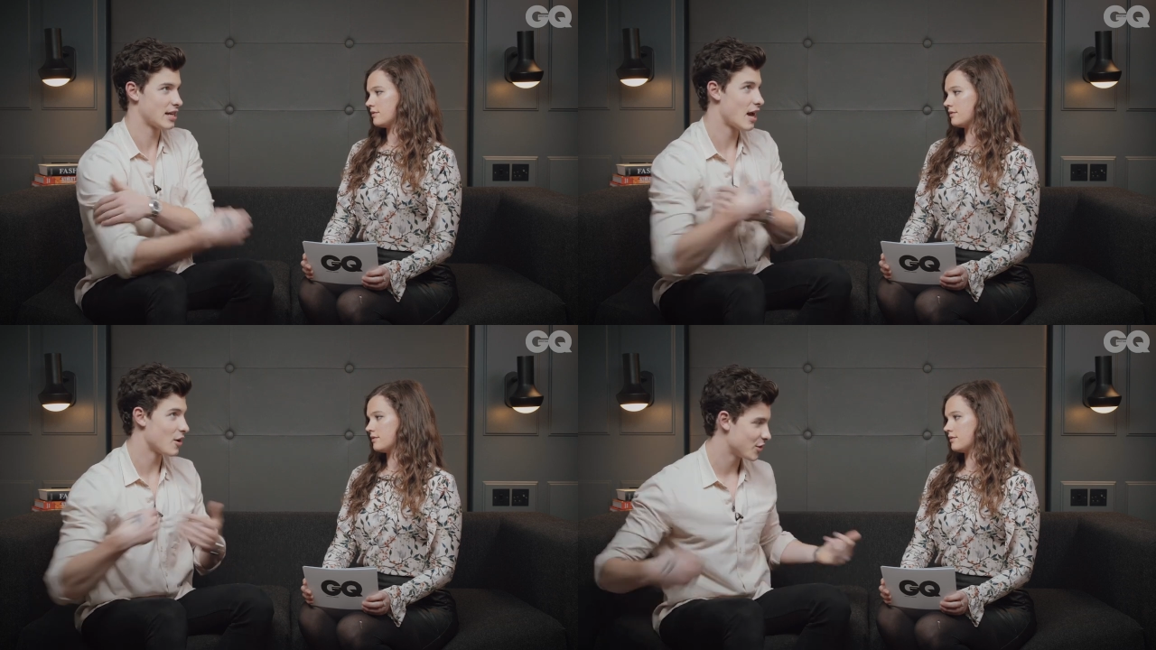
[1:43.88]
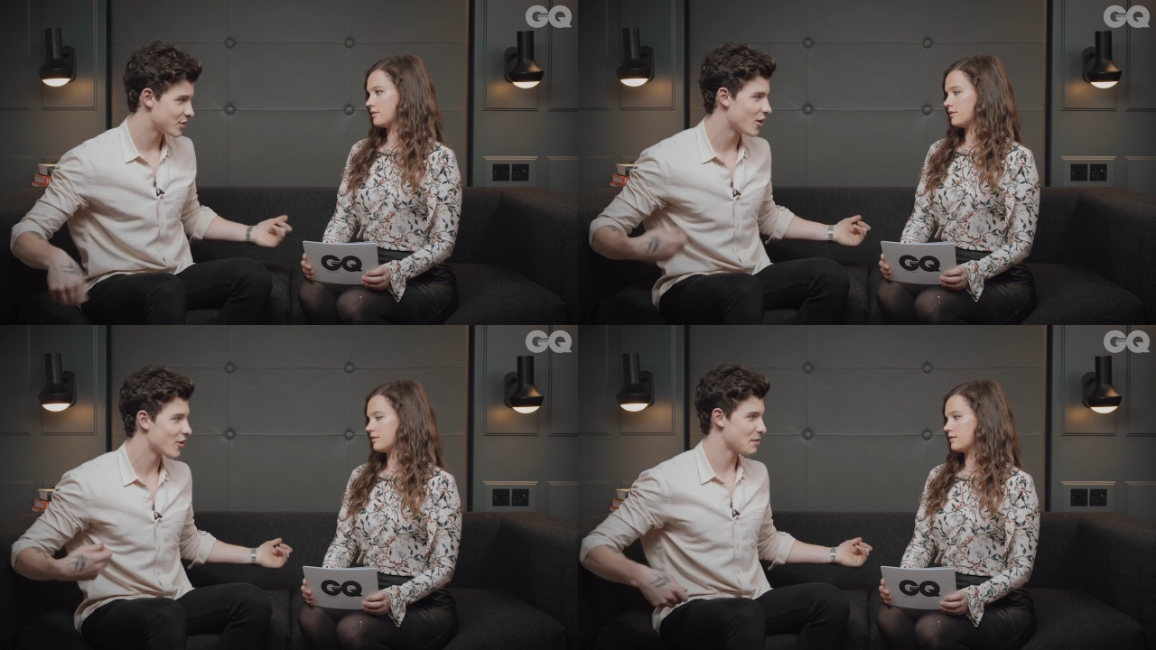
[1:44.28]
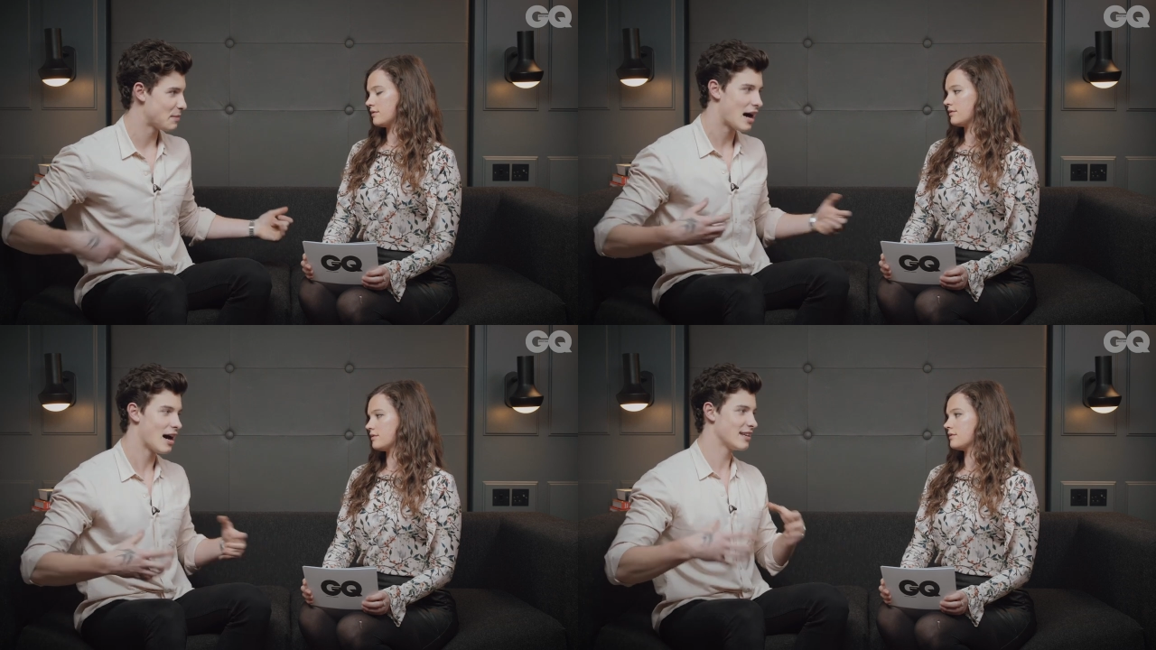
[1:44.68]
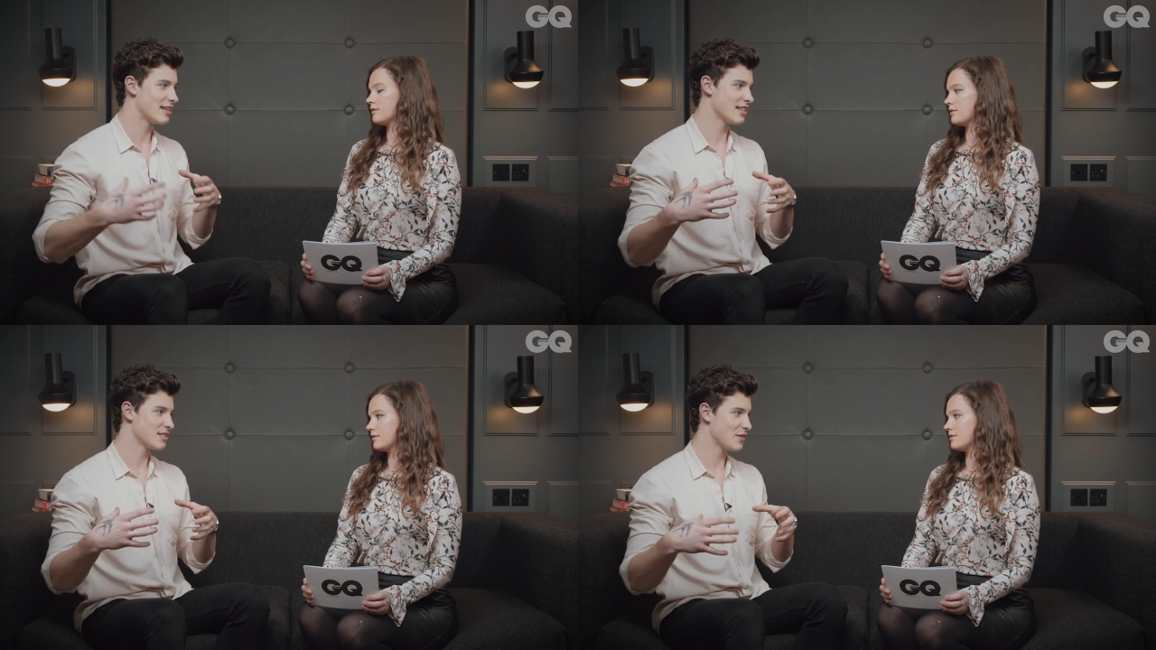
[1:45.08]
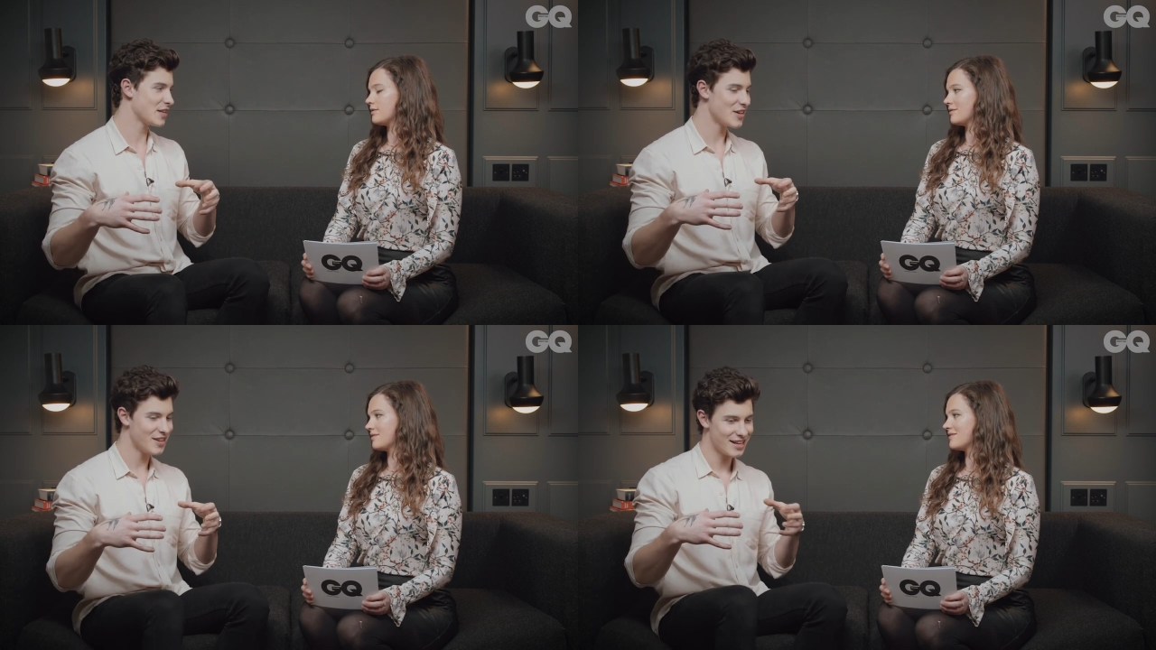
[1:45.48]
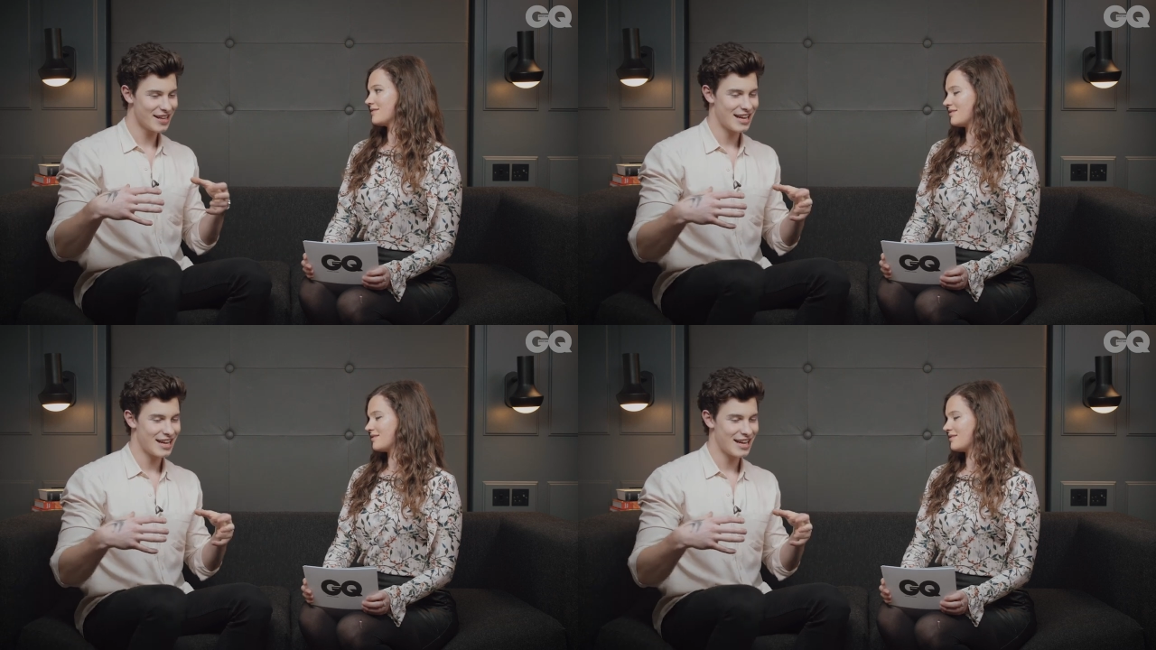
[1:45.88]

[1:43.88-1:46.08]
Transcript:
Speaker 1: like air guitaring behind Kings of Leon,